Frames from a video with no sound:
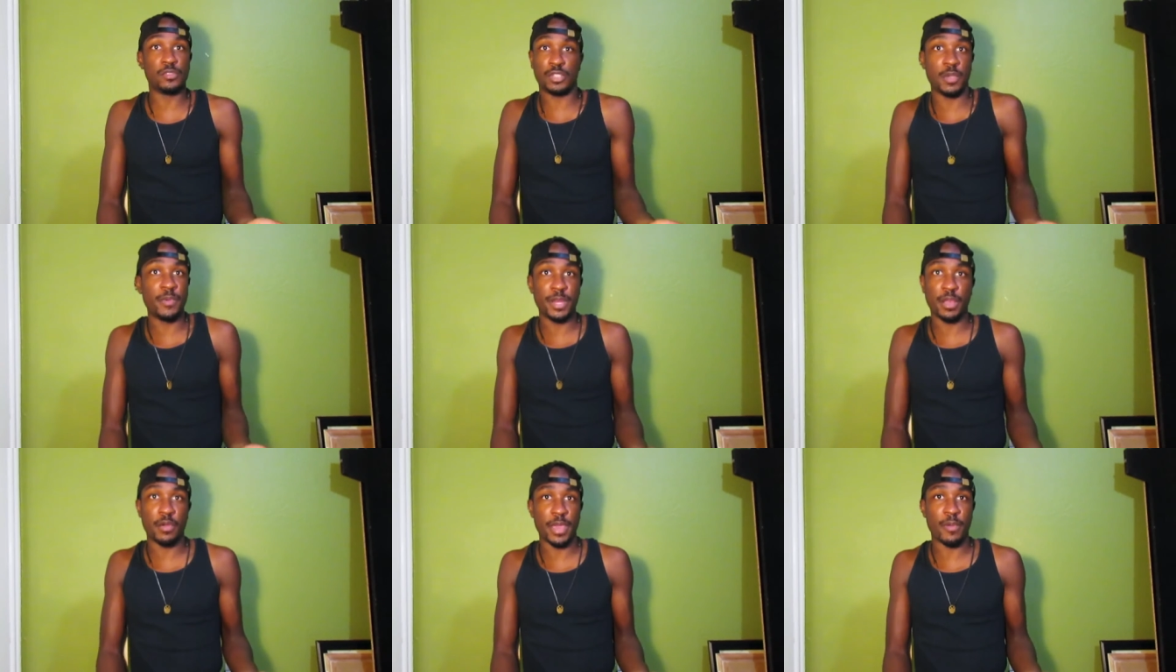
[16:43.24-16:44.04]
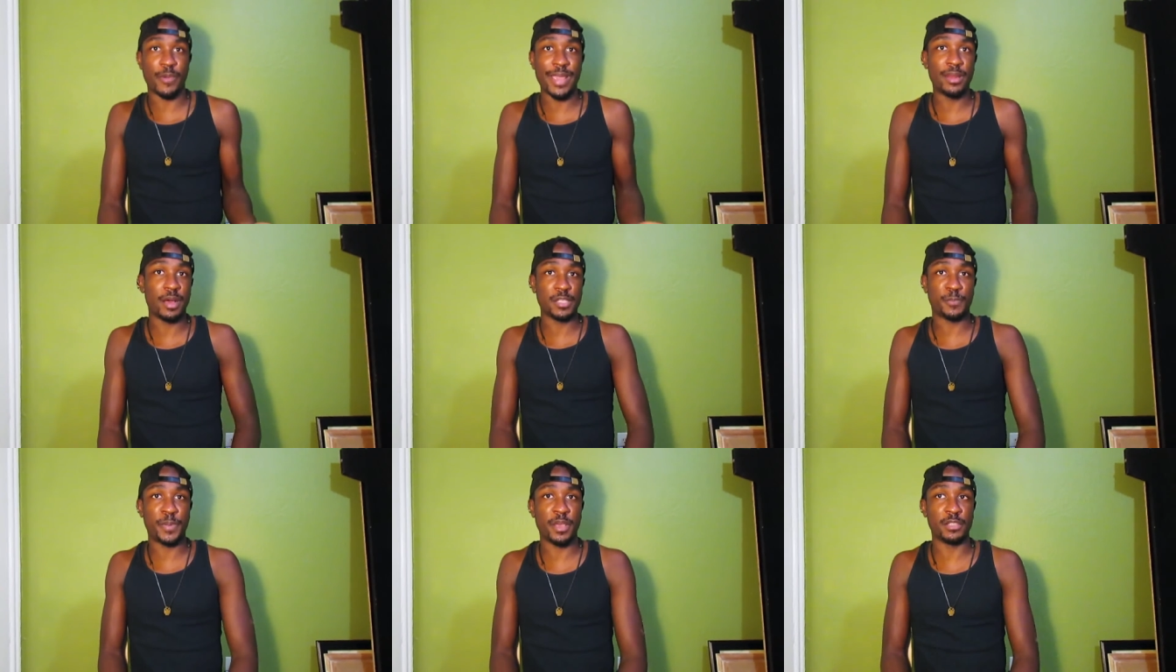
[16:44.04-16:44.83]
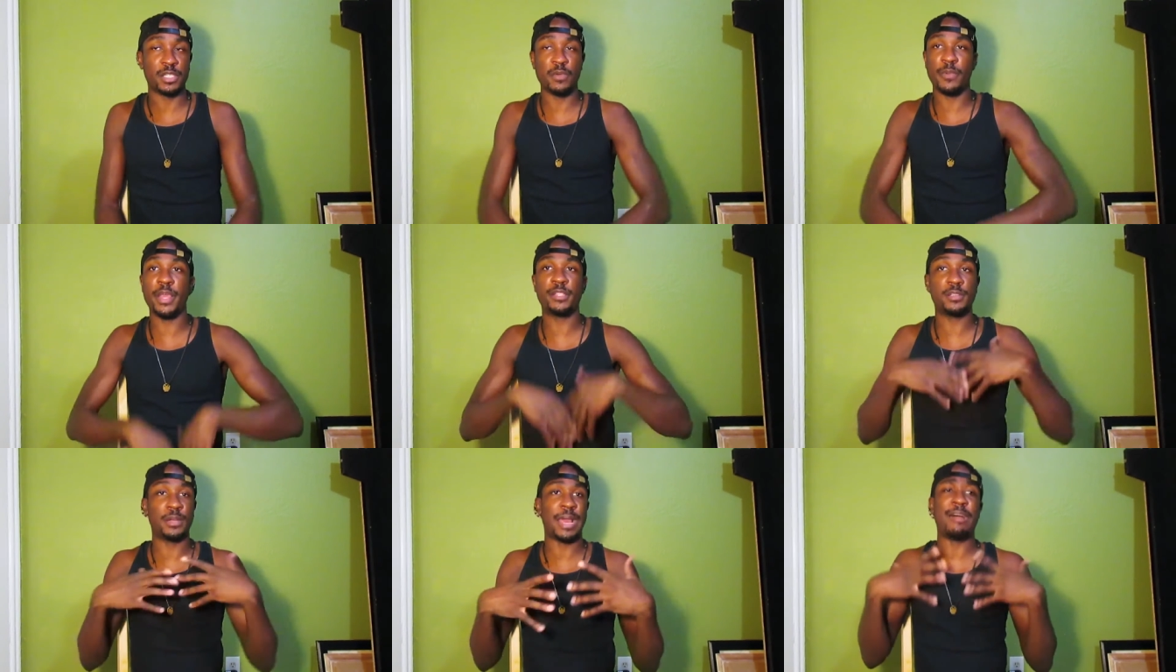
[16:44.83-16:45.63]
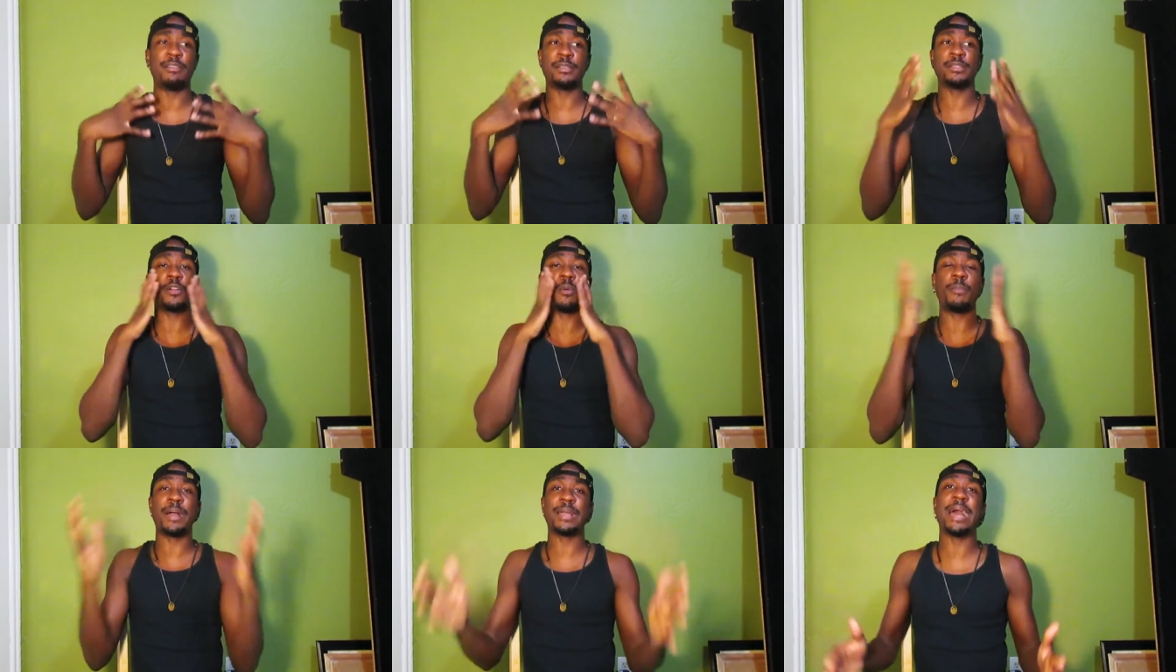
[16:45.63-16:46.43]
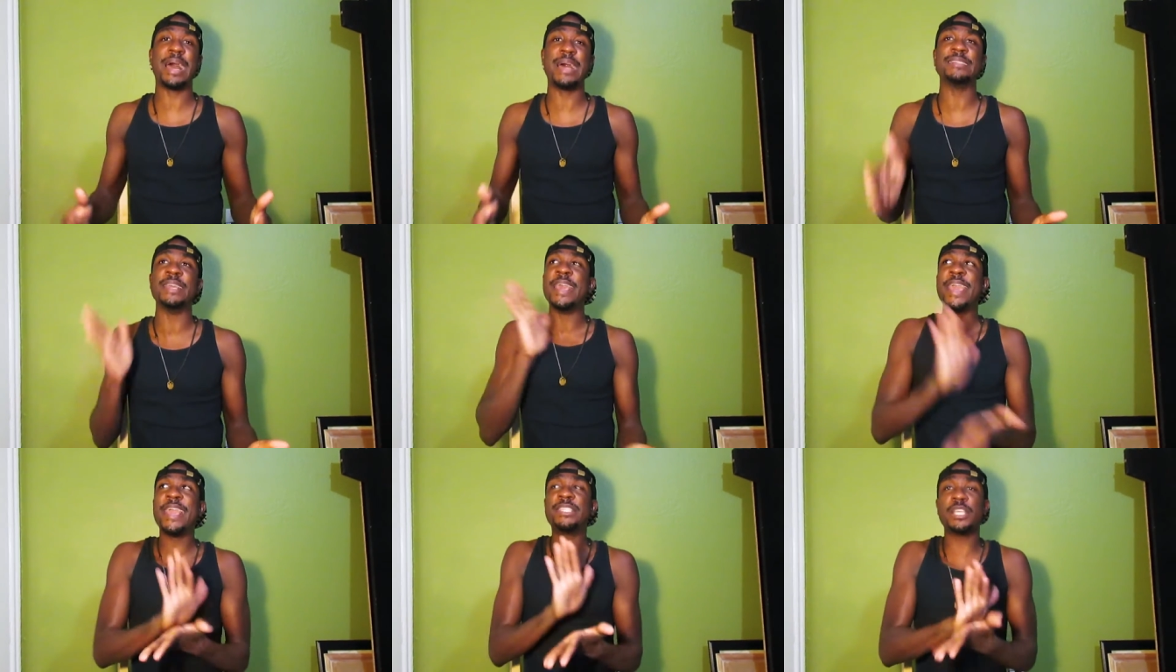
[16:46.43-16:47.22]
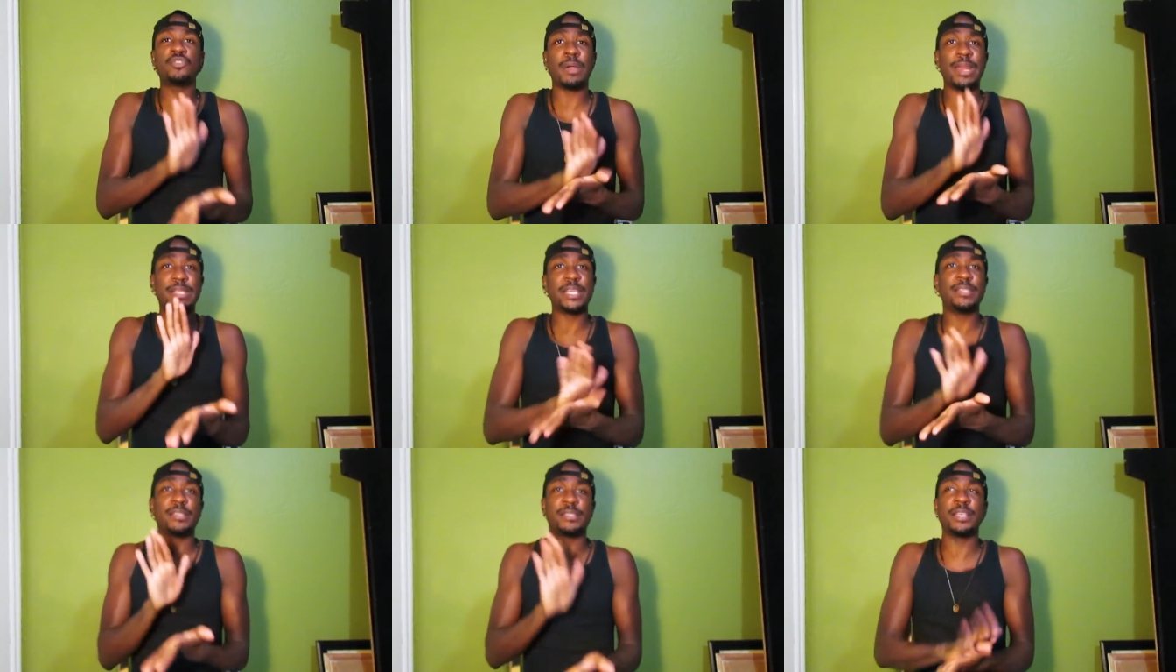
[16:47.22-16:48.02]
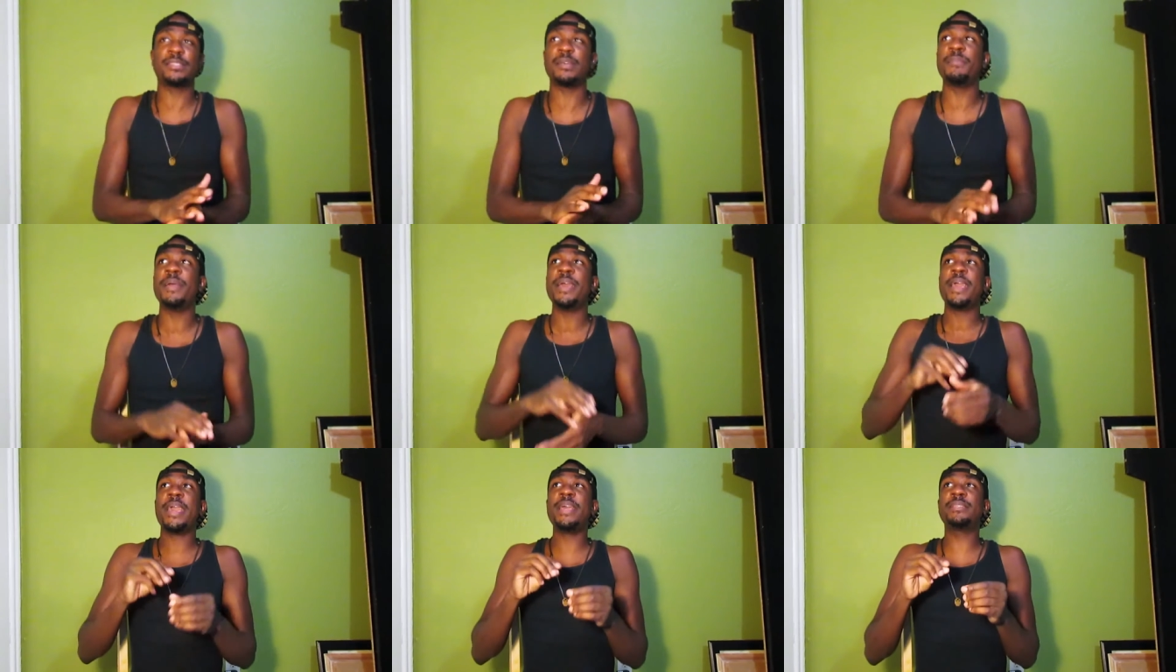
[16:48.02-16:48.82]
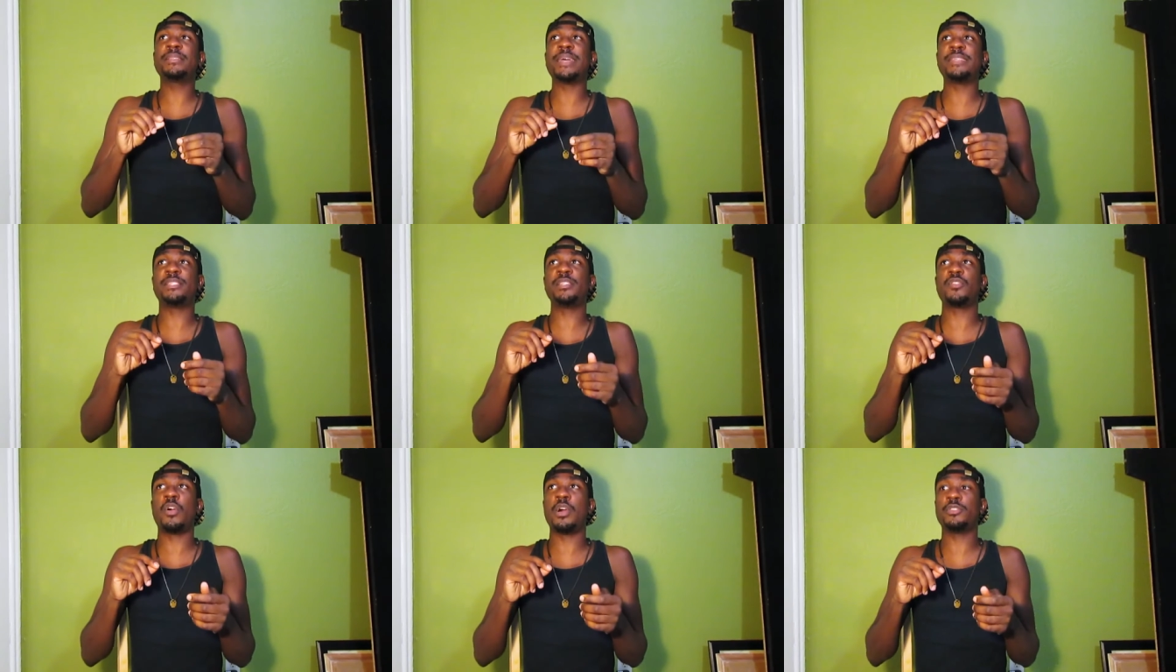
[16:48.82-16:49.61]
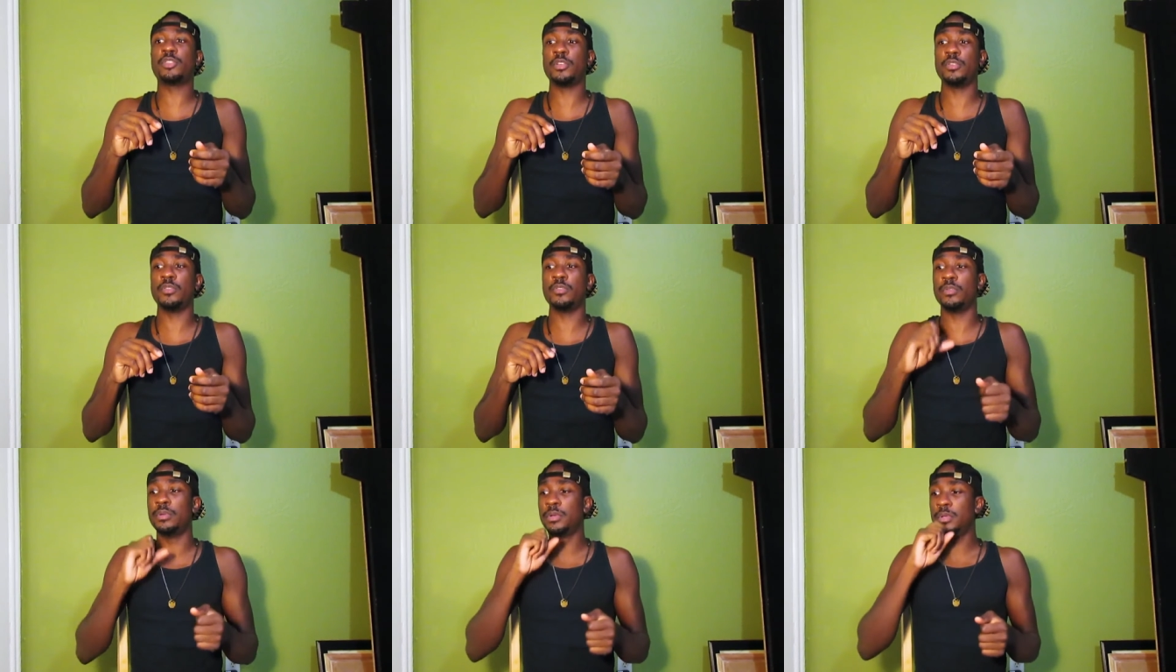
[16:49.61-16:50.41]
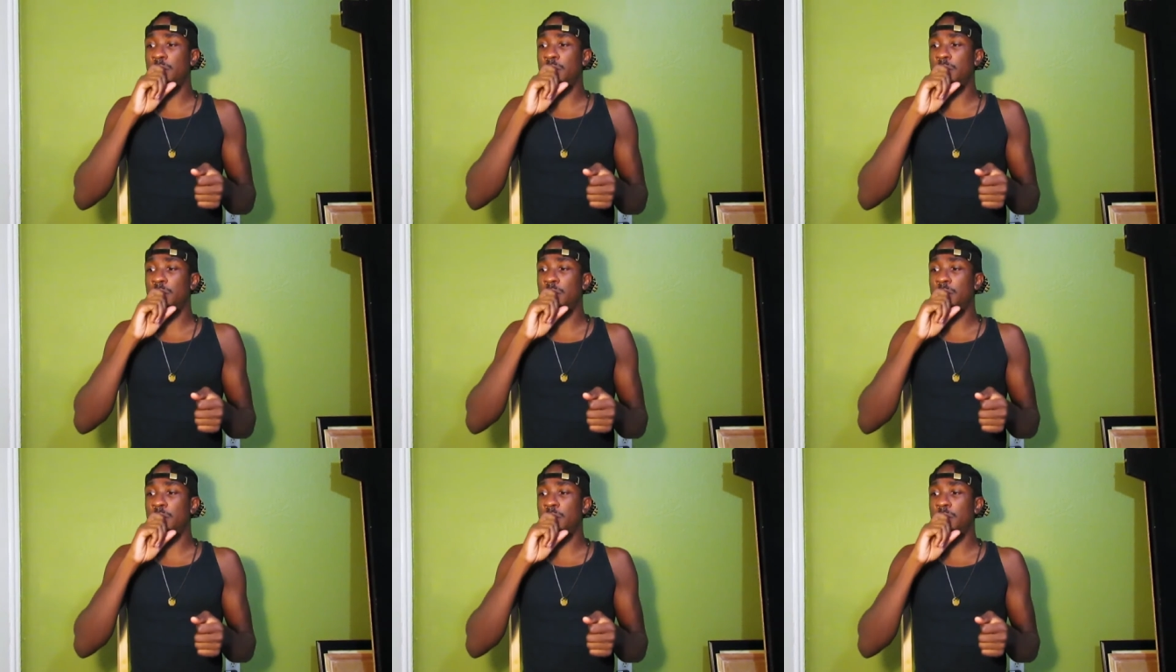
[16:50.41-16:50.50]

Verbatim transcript: she went to go get weight loss pills. She went to the hour. I was like, oh my God, is she trying to cheat the system? It's just like she's going to